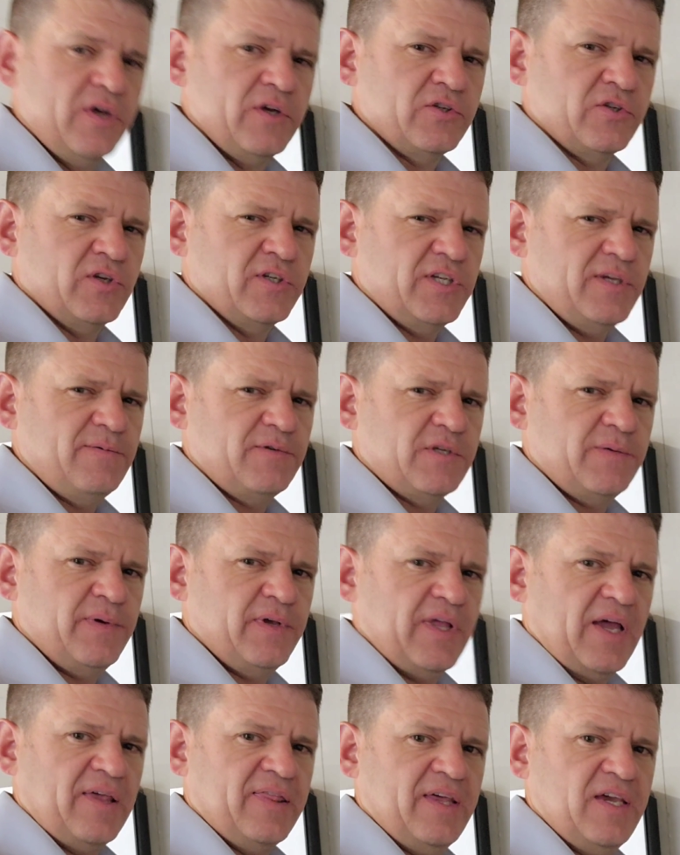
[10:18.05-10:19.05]
So it seems to
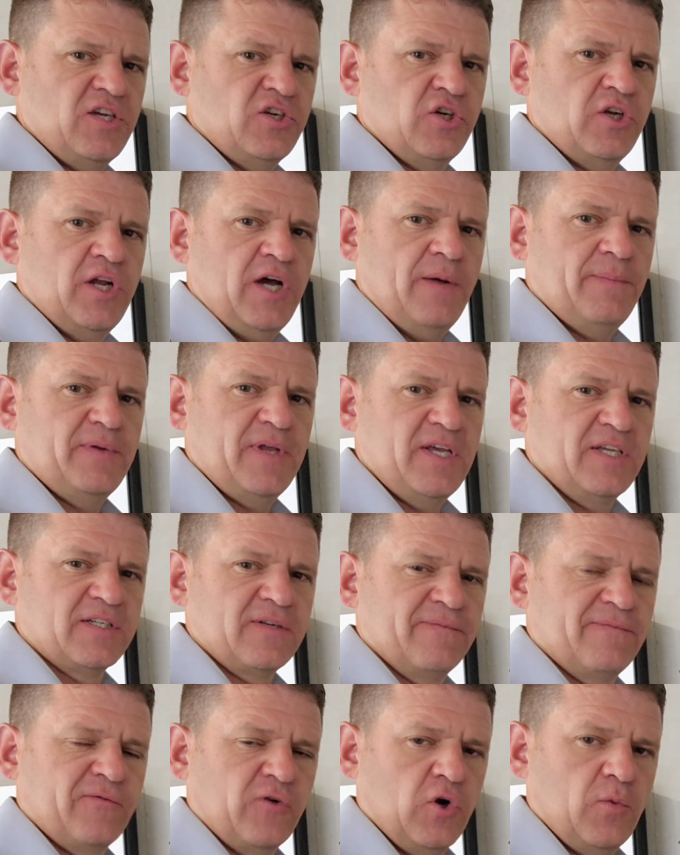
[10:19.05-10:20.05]
me like they should update
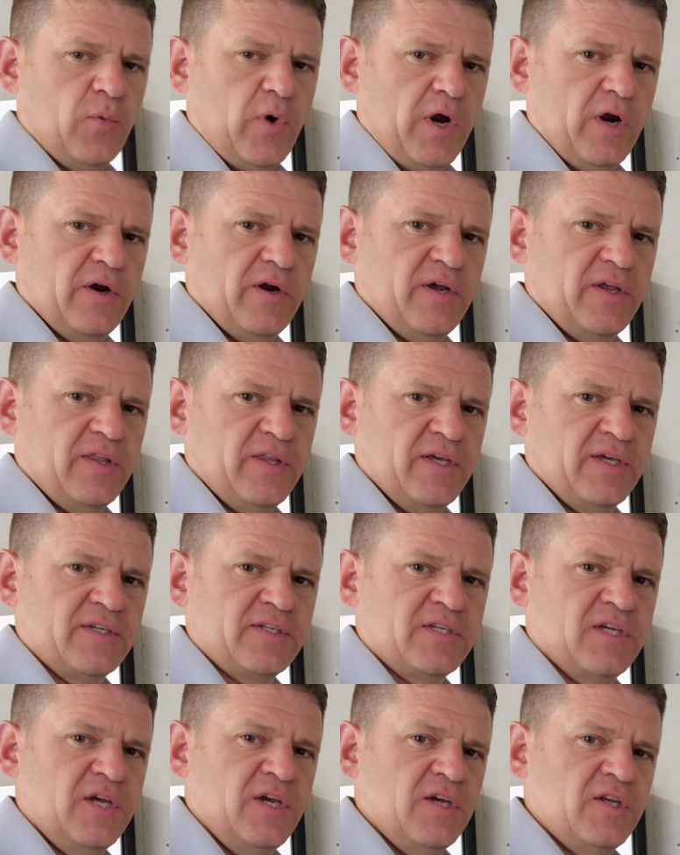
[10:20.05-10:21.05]
some firmware in
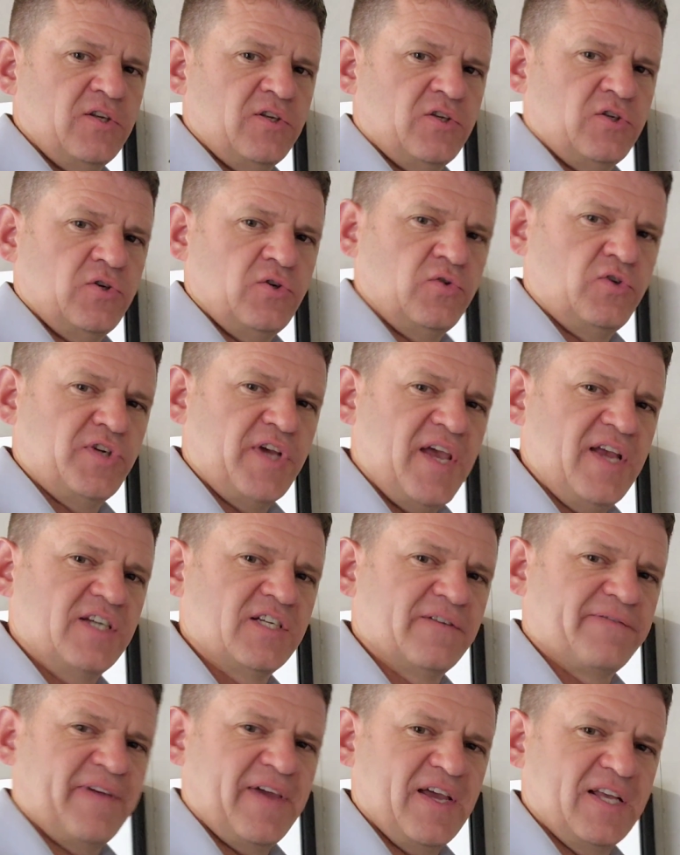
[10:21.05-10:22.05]
this to
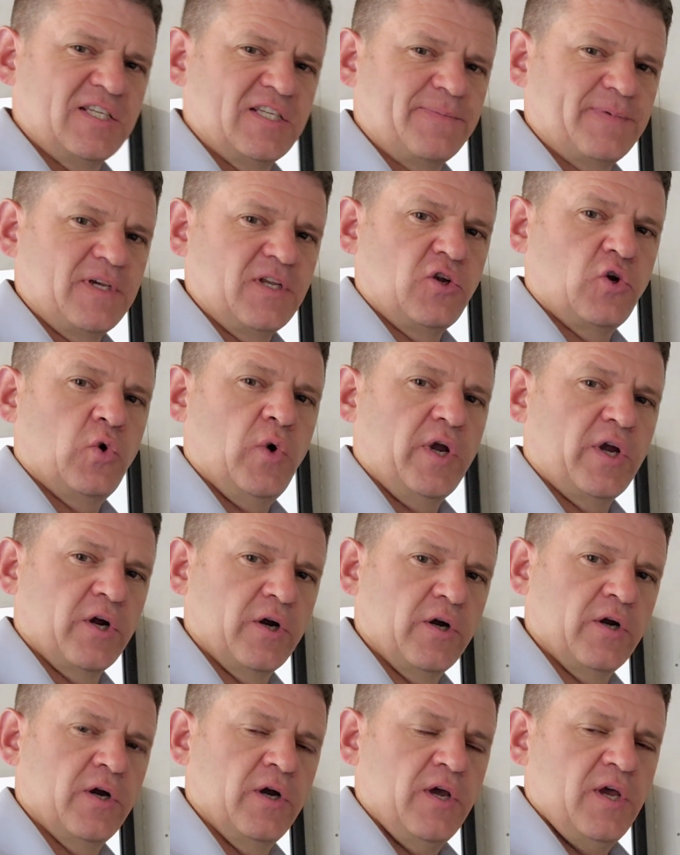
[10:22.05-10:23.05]
change the fan speed
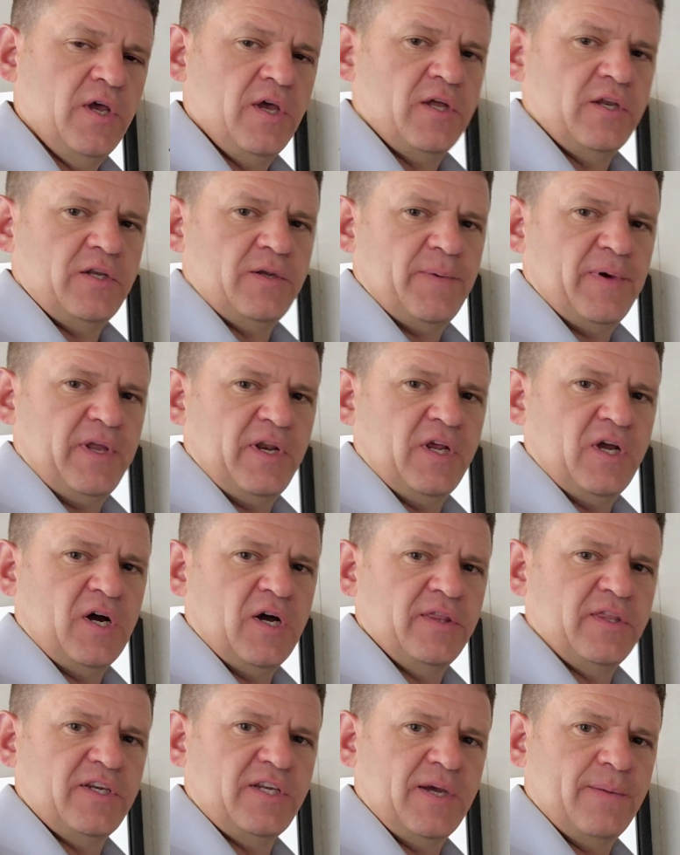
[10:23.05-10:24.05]
quicker depending
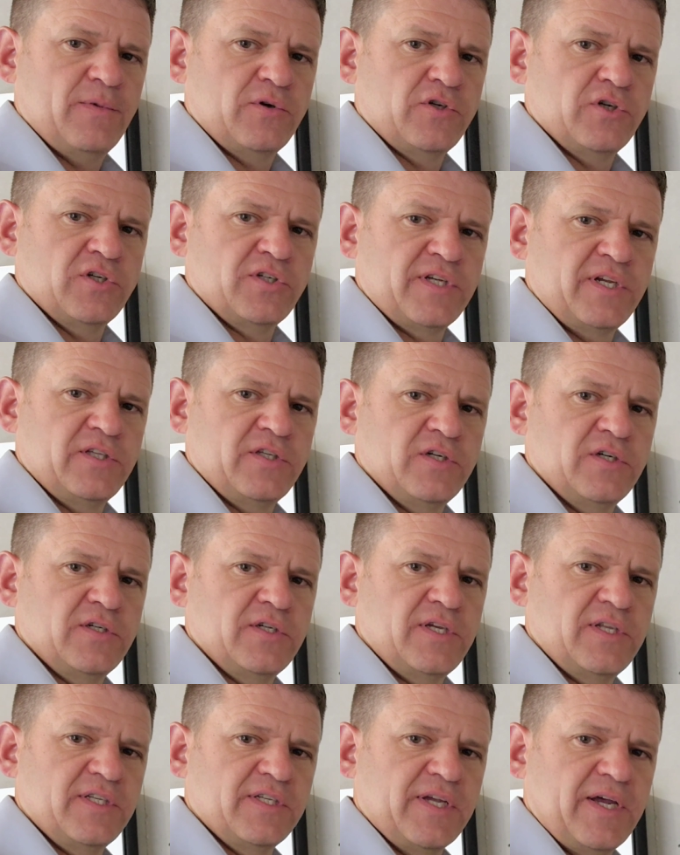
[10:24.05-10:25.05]
on the temperature
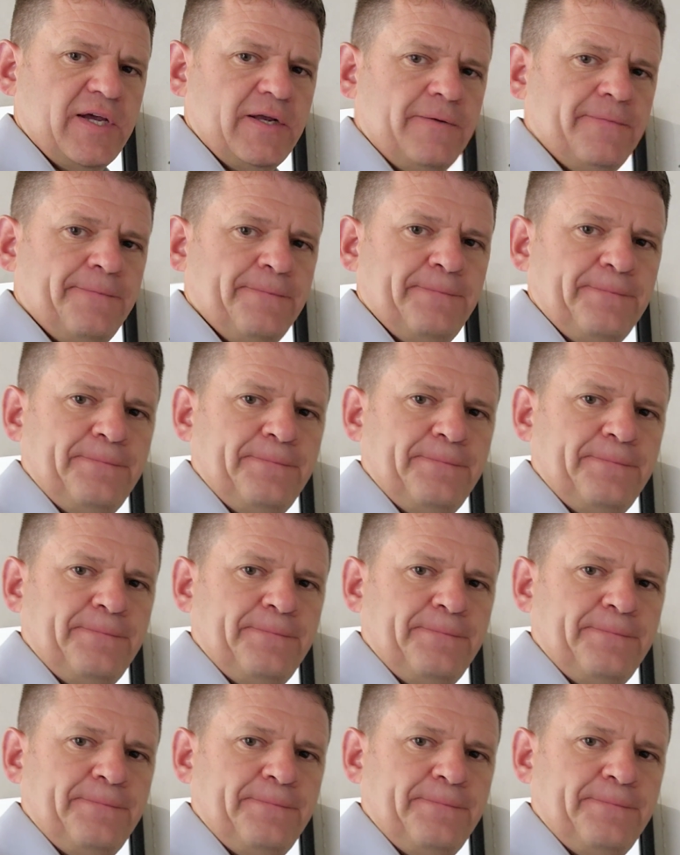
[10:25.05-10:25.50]
sensors inside.